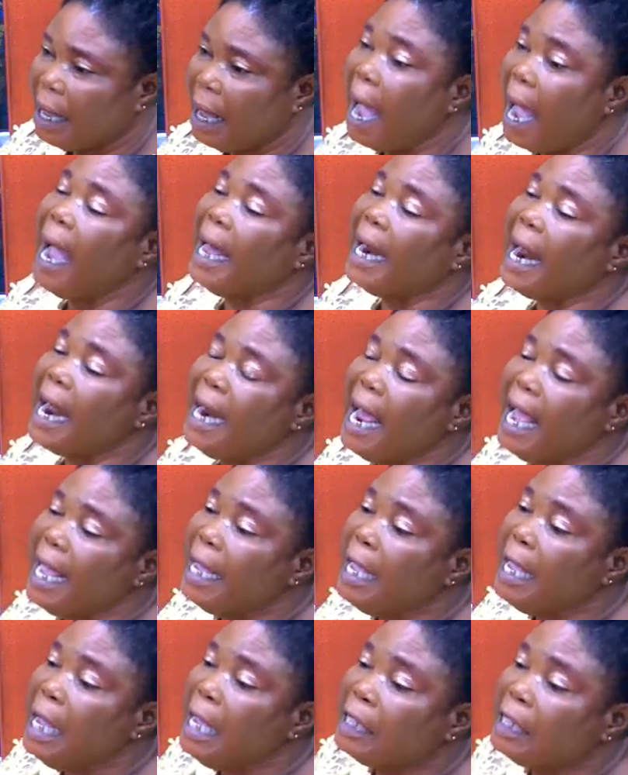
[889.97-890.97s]
Ah, and a day.
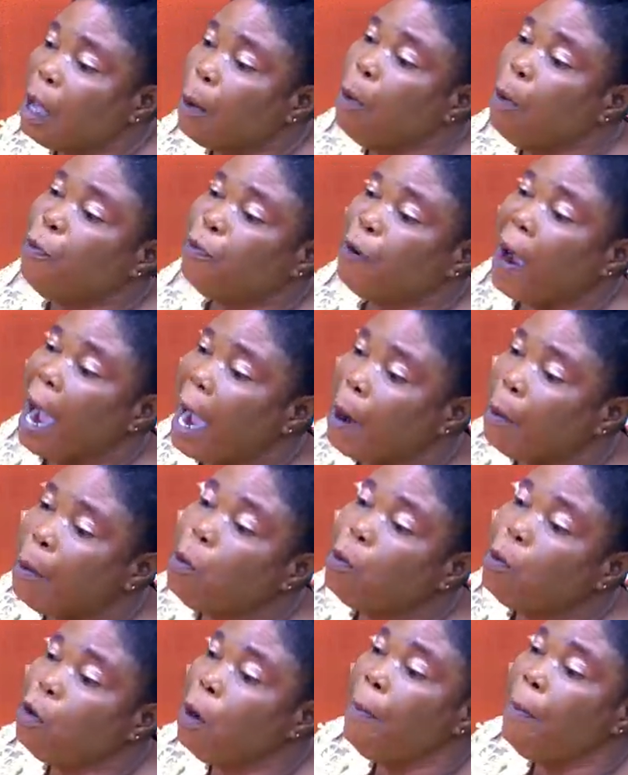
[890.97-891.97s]
Some one fire,
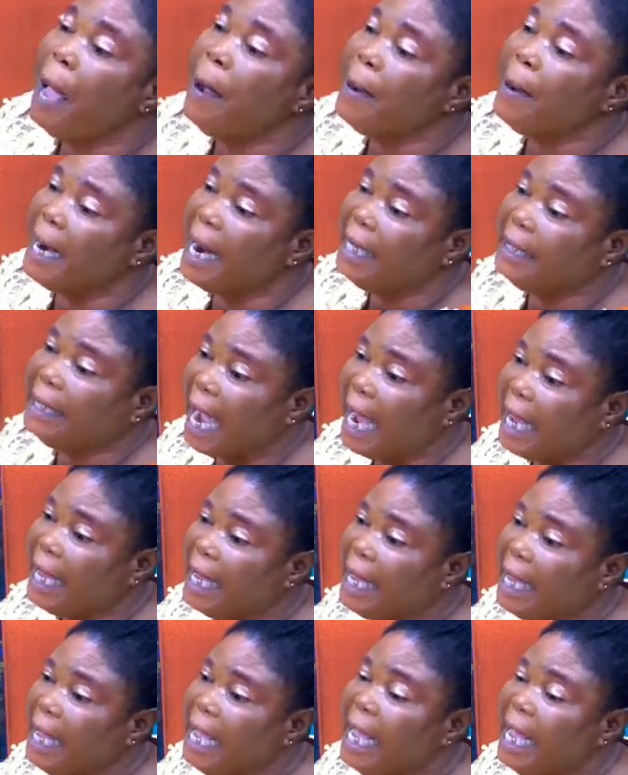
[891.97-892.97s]
who knew bellman a guy.
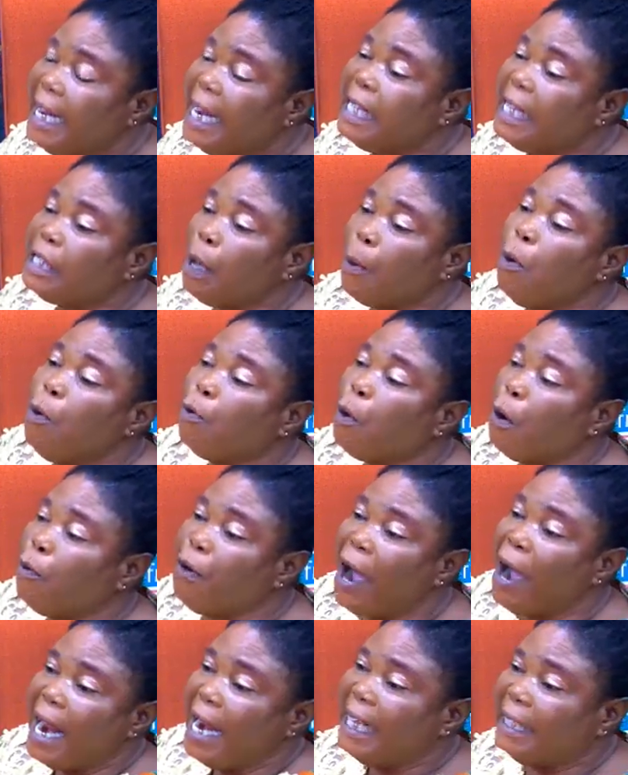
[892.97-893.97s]
Nessa won't
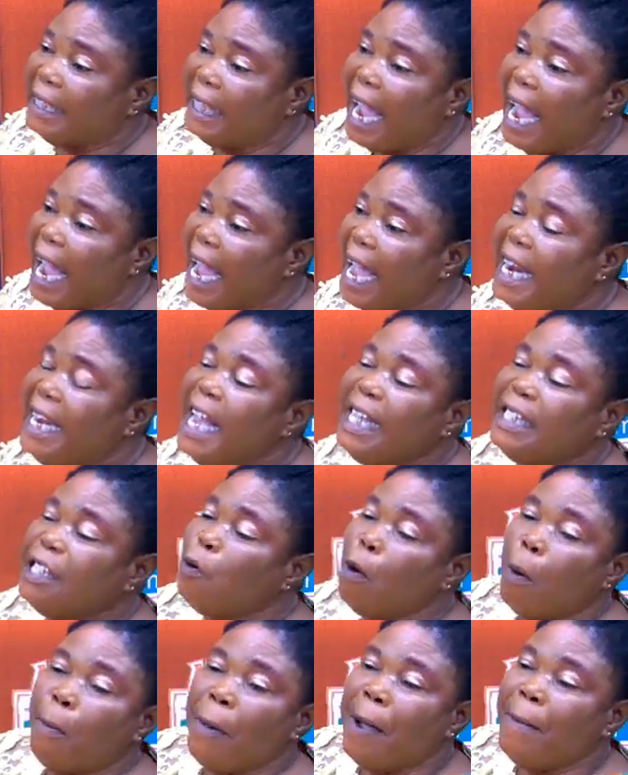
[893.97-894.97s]
confine a chair. And then did
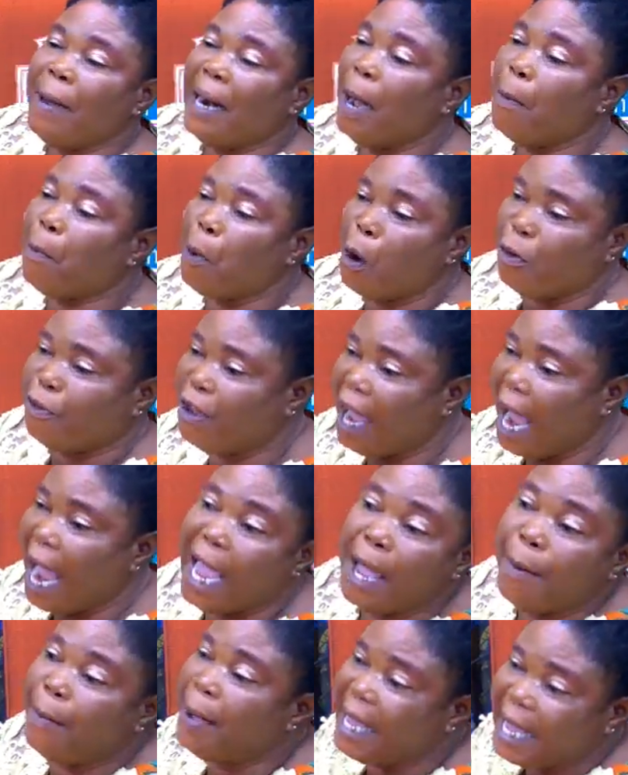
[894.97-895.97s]
Obama and aboard ya,
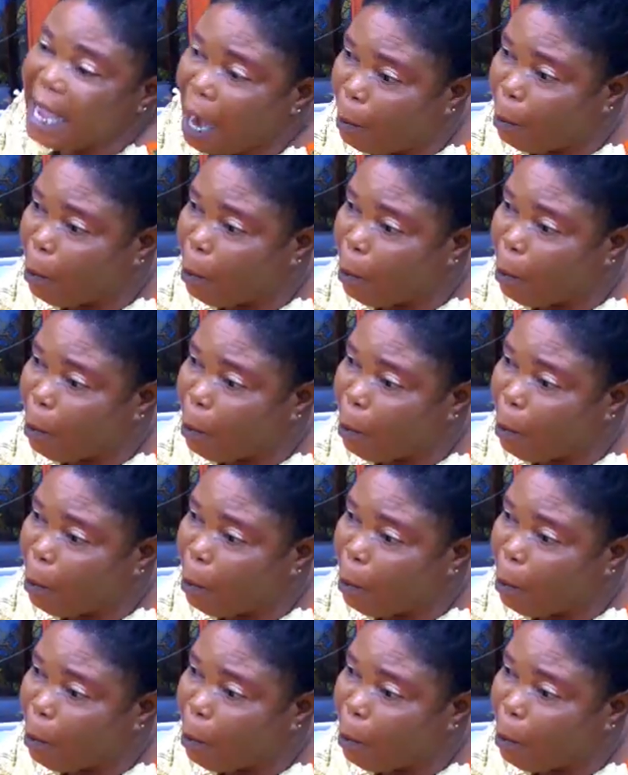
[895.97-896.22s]
even young.